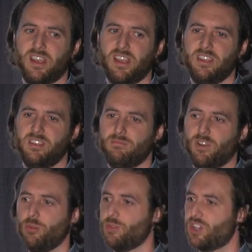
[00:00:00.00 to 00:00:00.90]

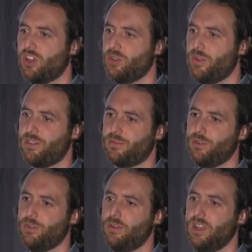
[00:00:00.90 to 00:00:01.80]
almost all the way
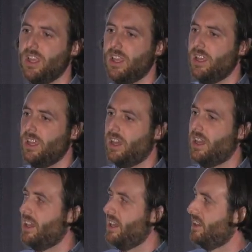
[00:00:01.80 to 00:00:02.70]
through.
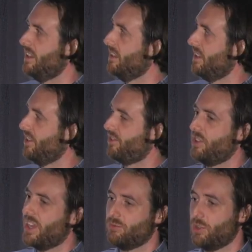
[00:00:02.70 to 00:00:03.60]
And
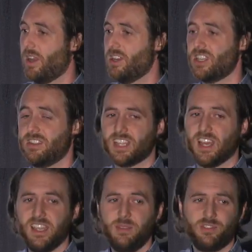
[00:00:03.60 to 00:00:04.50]
so that requires a lot of
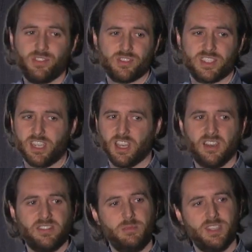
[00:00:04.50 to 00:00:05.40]
time. So there's, like,
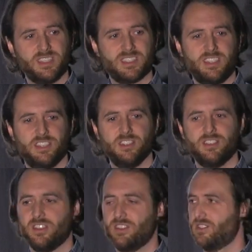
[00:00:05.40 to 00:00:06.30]
coffee meetings in here,
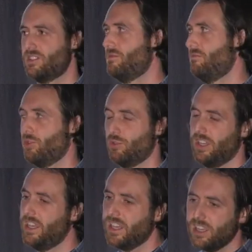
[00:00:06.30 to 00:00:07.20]
there's Google
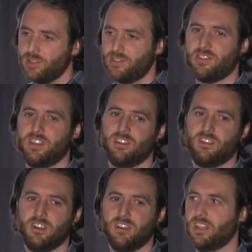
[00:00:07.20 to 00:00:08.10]
Hangouts, there
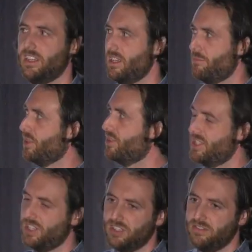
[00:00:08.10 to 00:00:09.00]
are, like,
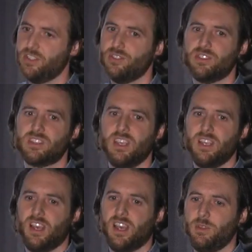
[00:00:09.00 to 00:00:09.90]
in-person interviews
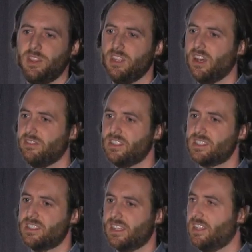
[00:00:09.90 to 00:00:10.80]
in the
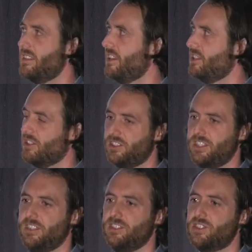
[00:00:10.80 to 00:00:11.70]
office, that kind of thing, all in
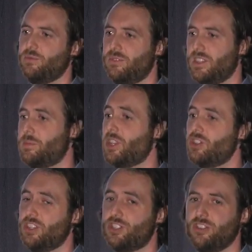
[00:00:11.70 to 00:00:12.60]
here. So
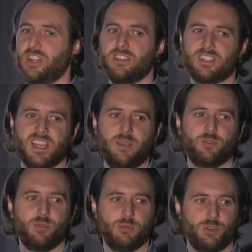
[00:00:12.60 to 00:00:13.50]
especially during the times
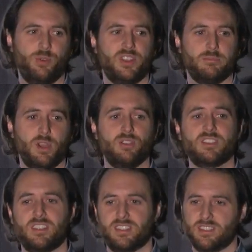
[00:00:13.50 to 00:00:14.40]
that we're recruiting the
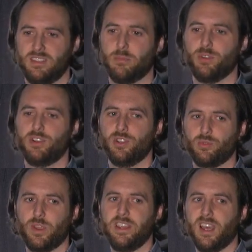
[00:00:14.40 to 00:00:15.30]
most, this number
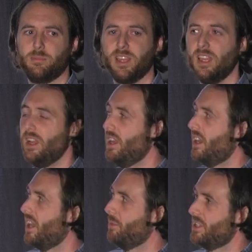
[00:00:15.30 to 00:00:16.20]
goes way up
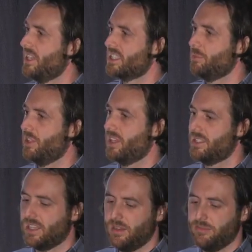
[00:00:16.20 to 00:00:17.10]
and takes up a lot of
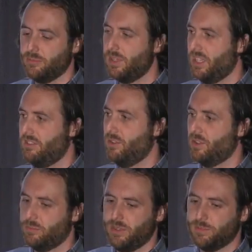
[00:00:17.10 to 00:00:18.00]
time for me and a few
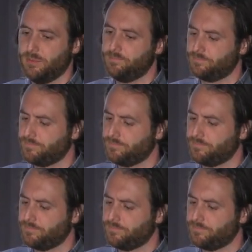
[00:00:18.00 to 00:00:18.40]
other people.